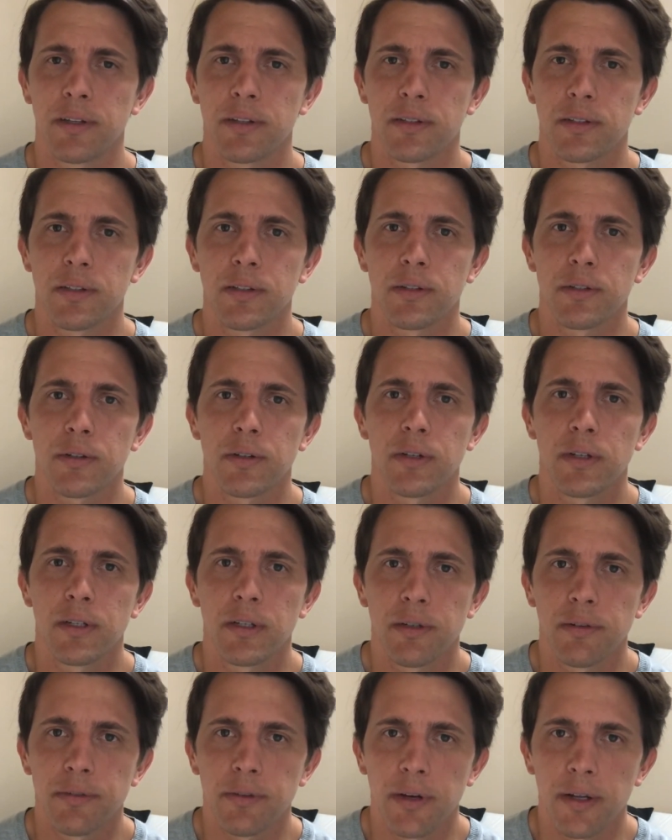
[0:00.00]
It's the
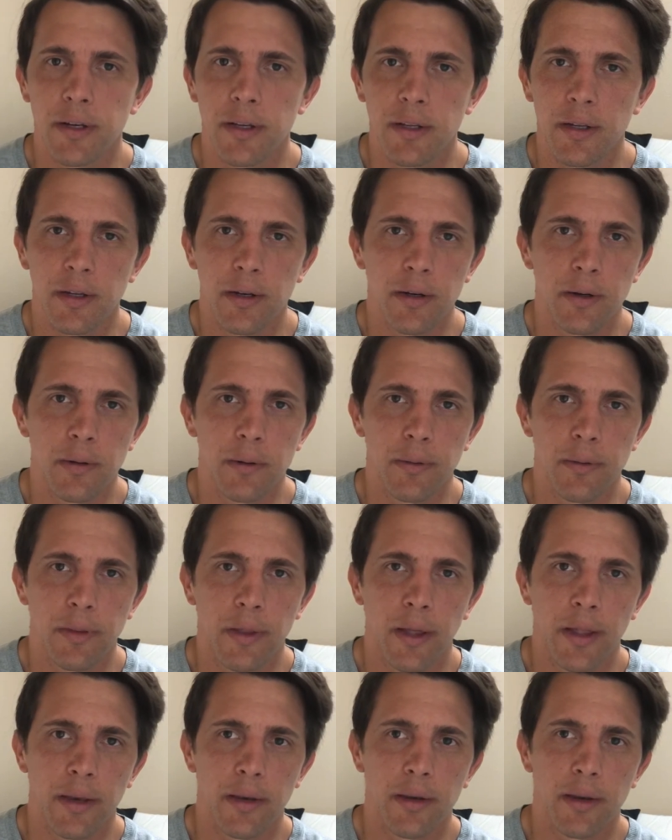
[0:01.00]
journey of letting go
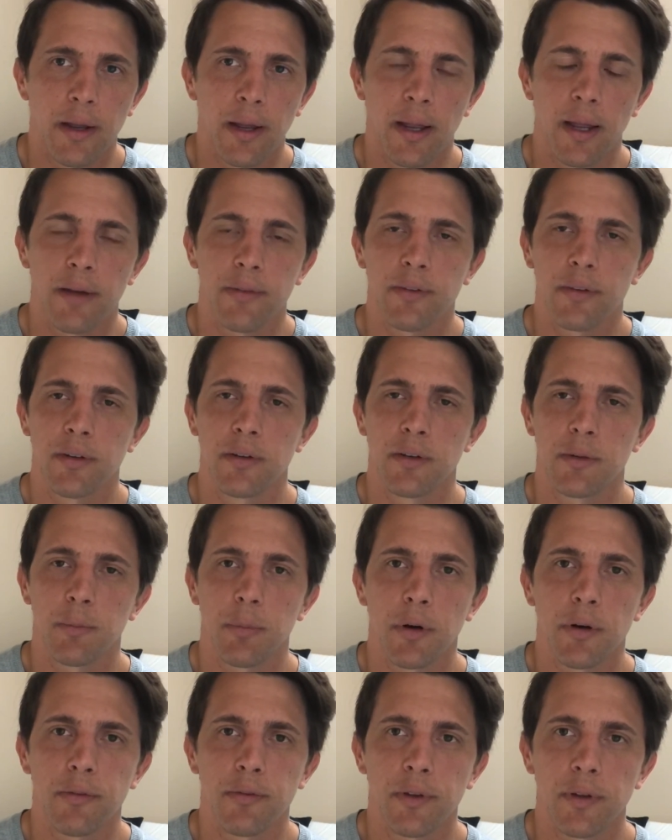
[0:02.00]
that I have to look
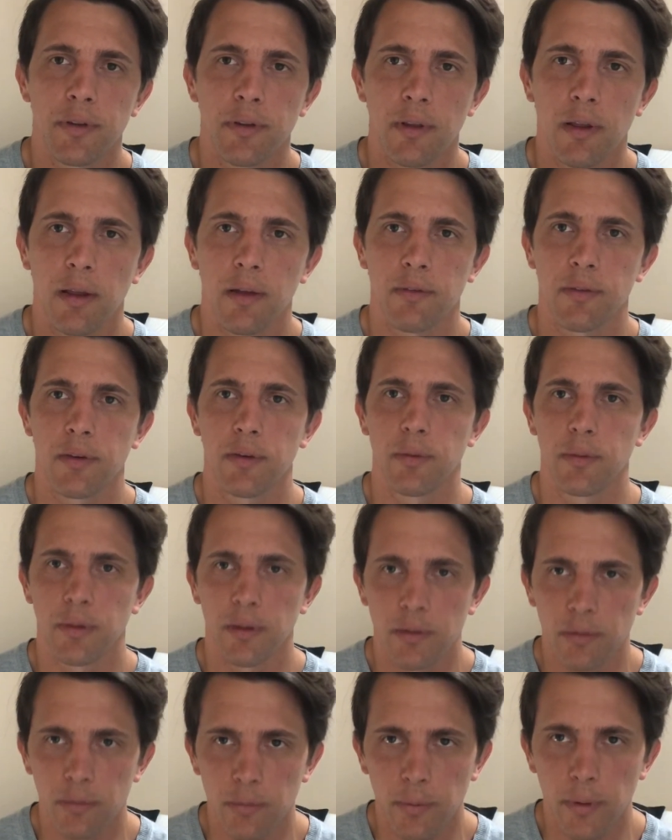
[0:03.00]
perfect. I have to do
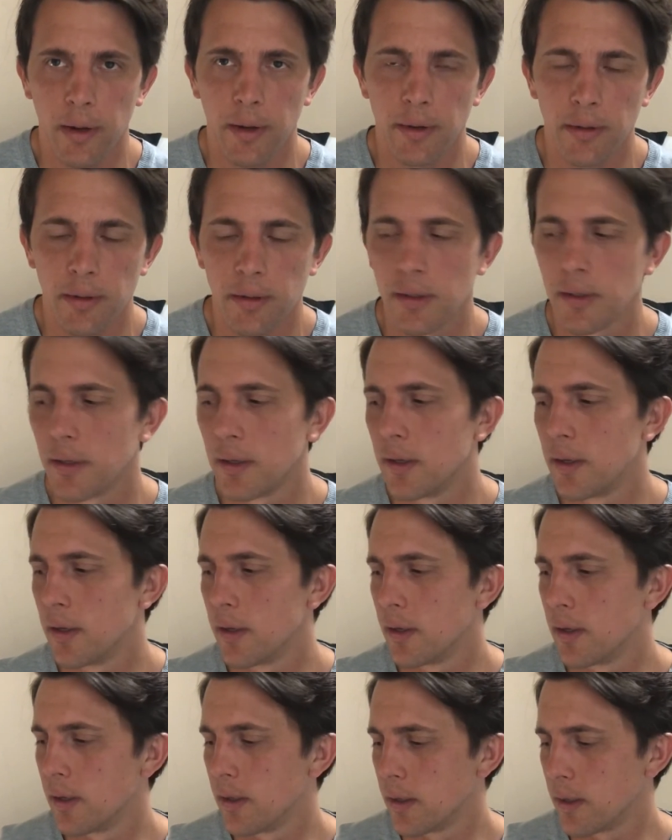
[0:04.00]
things right.
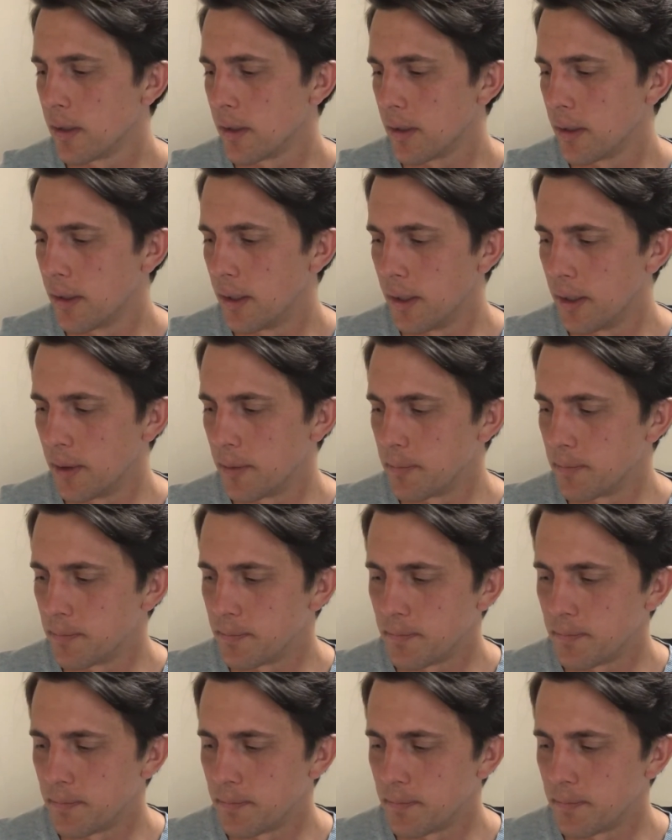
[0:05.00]
I'm